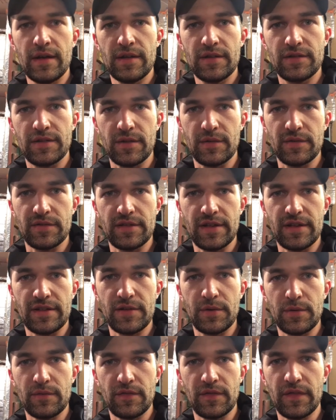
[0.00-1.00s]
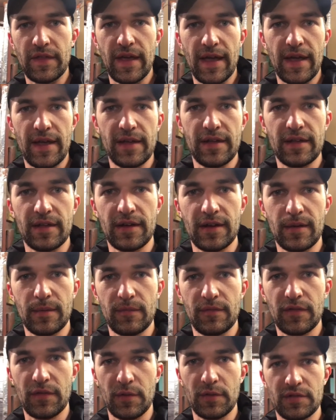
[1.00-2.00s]
So stay tuned for that. Um,
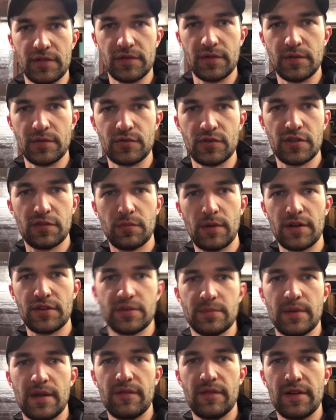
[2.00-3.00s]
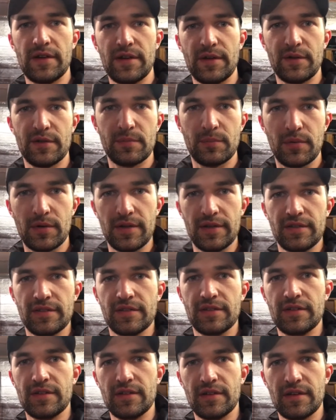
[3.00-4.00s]
for those of you just watching my videos,
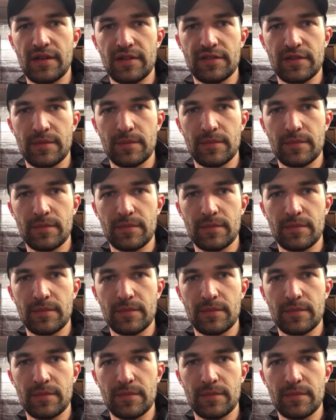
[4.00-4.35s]
please uh,